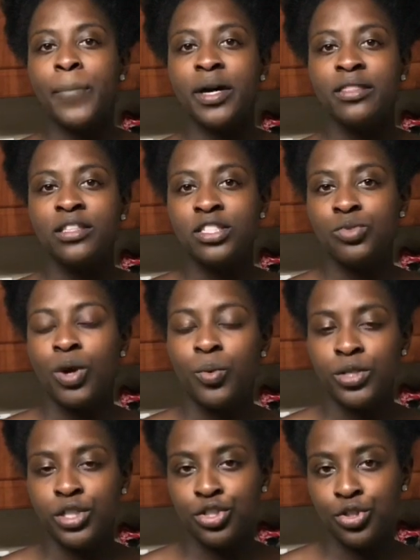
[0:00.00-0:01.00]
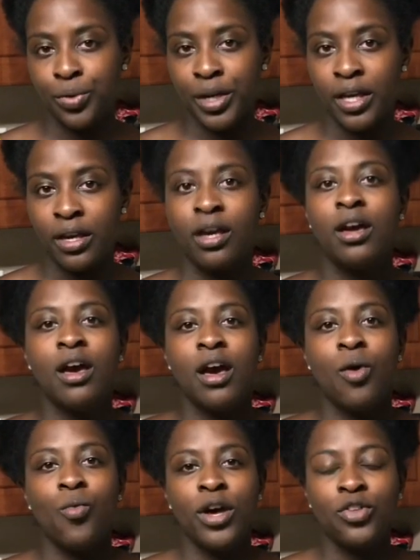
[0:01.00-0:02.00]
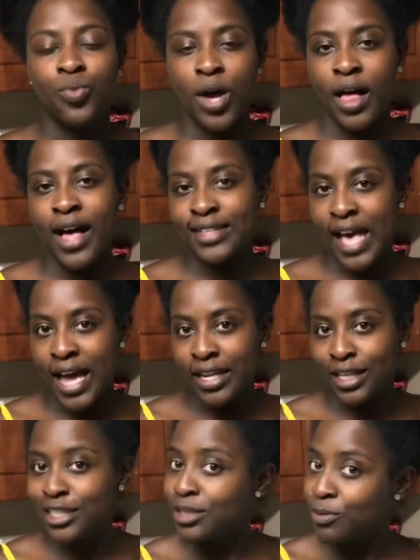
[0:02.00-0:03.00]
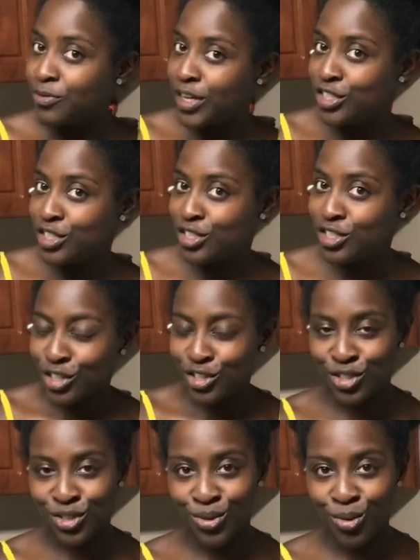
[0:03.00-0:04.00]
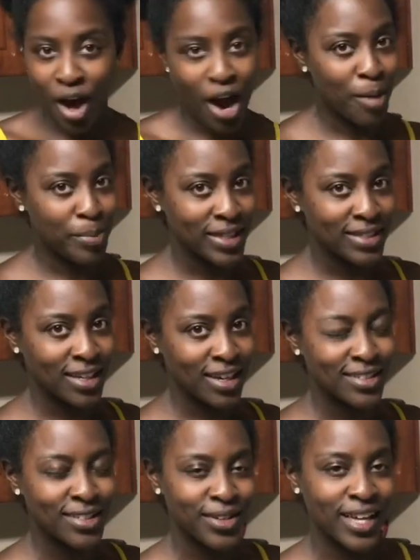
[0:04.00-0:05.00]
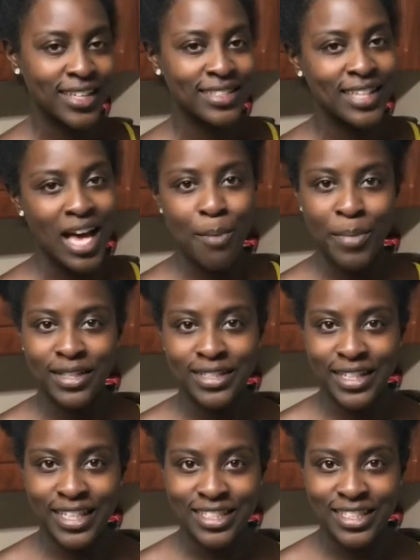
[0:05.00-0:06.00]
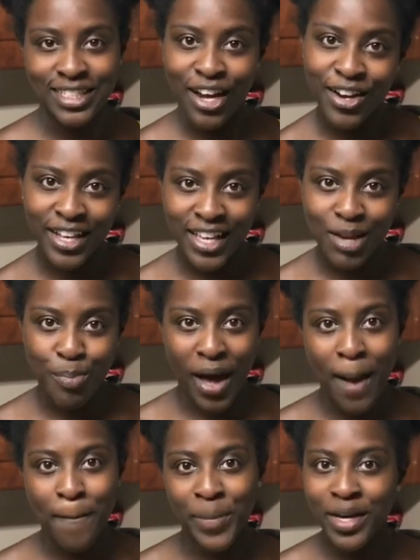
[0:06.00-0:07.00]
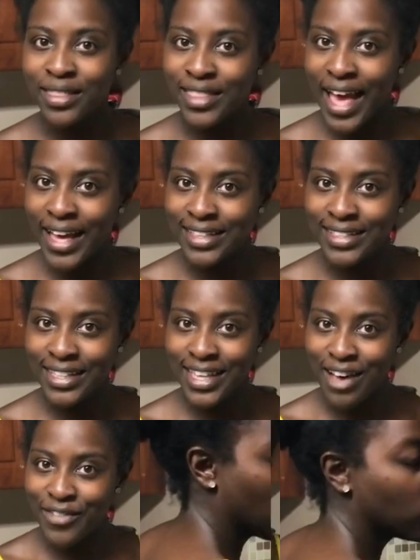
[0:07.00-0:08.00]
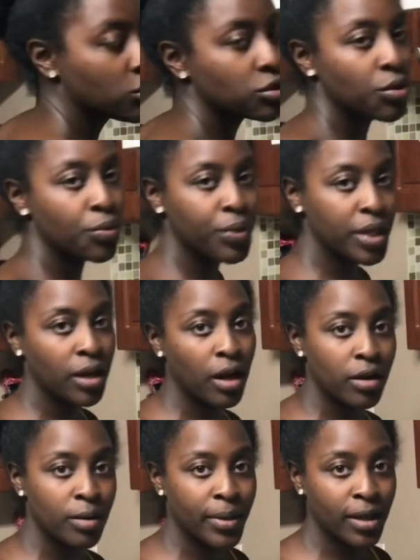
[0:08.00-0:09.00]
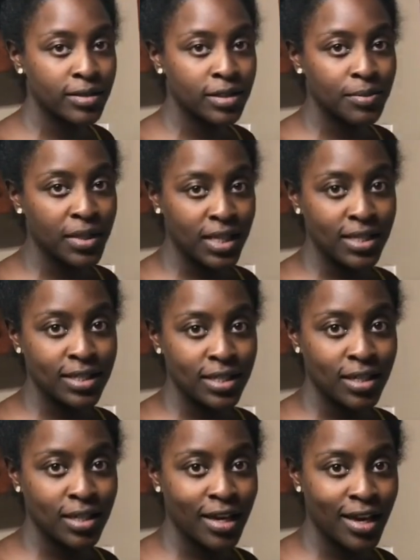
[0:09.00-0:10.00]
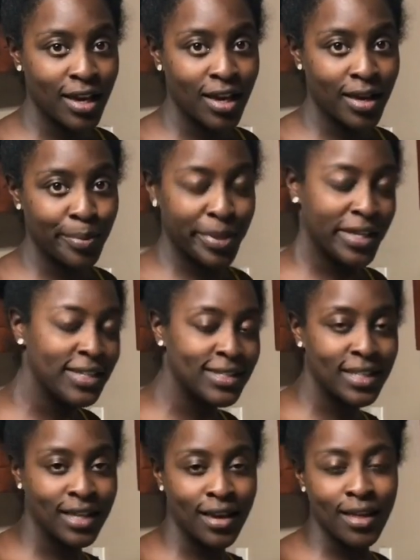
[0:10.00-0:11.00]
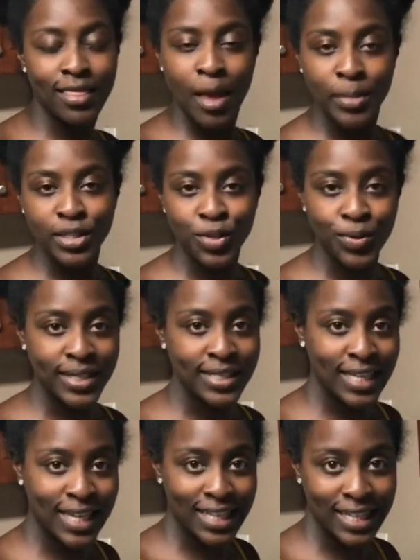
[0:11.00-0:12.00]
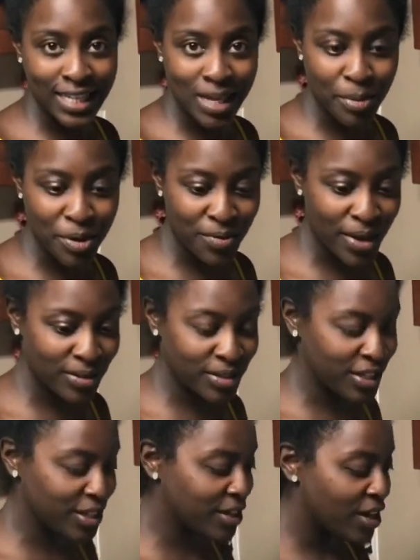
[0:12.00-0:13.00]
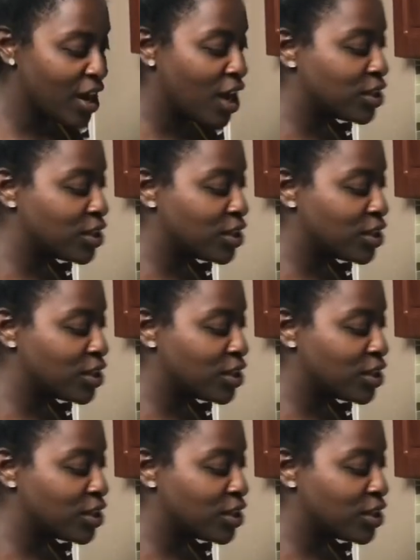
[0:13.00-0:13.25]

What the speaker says: But this is what we are doing, as well as adding some veggies to our pizza. So yes, I'm about to get started by putting that into the oven. So we are about some easy peasy lemon squeezy cleanup around here.